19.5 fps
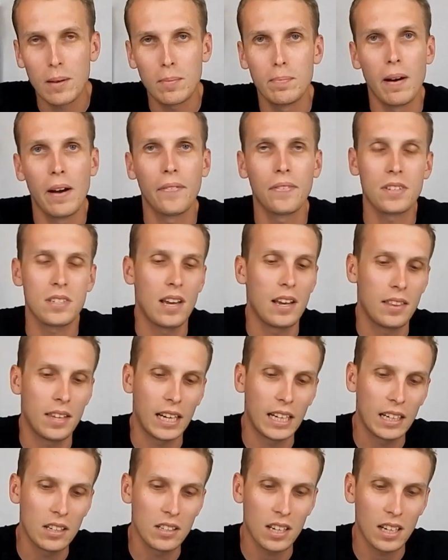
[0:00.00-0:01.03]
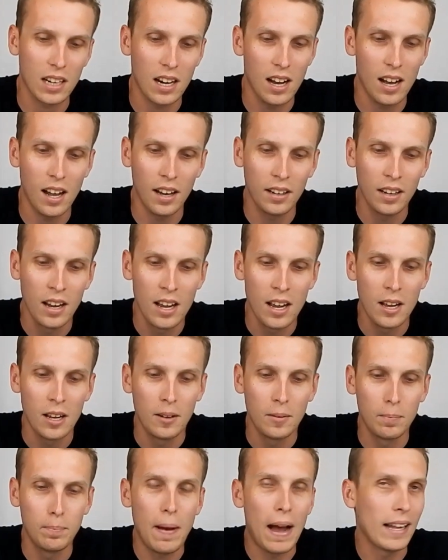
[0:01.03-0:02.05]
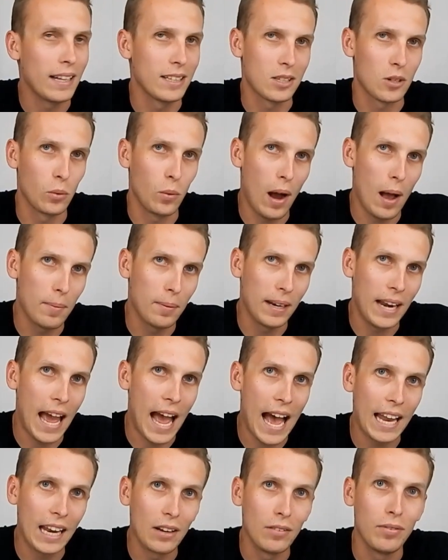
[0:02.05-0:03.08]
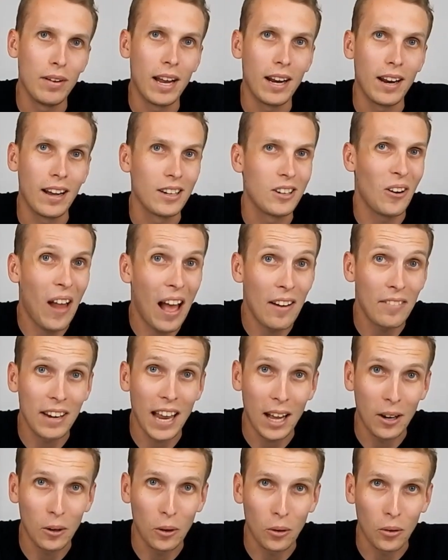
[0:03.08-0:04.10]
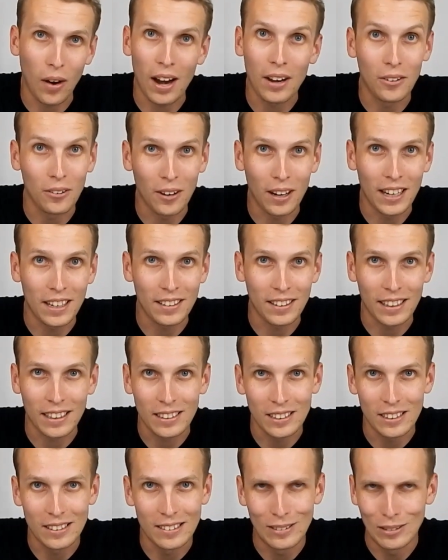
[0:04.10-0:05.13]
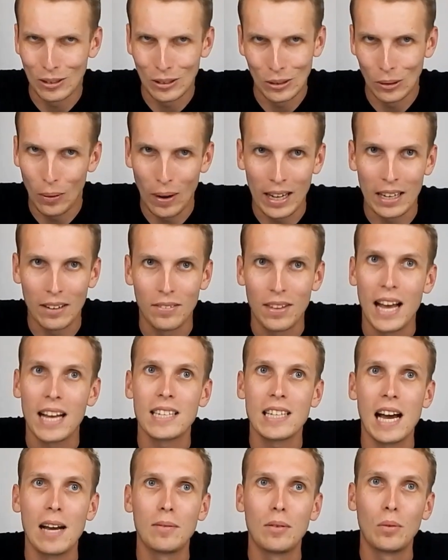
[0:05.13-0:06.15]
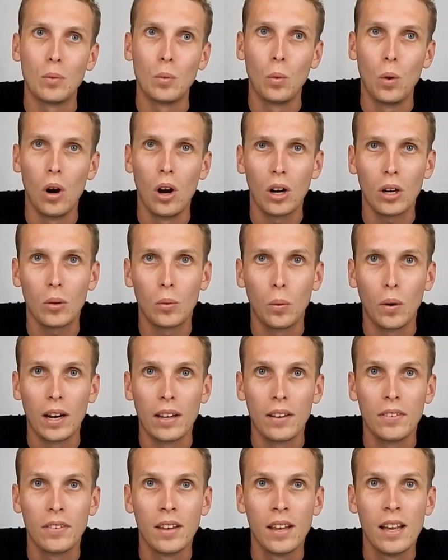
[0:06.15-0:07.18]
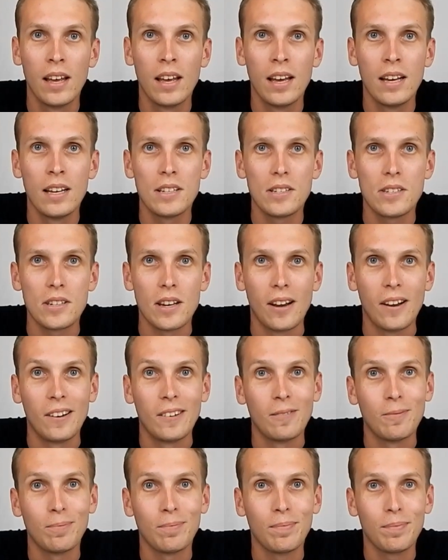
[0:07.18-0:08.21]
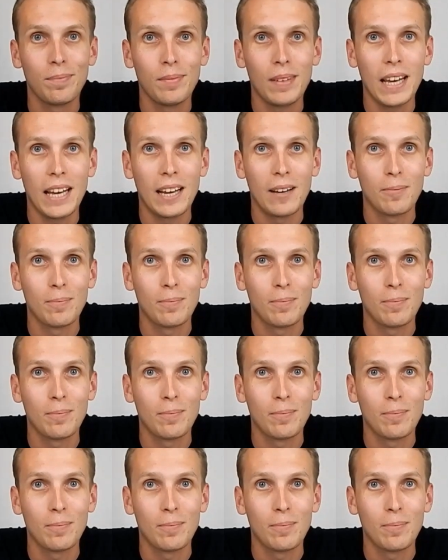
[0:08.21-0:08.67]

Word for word: between months, I think, because I can't balance a weapon at an event. I don't have an end grind or anything to do any of that type of work with. So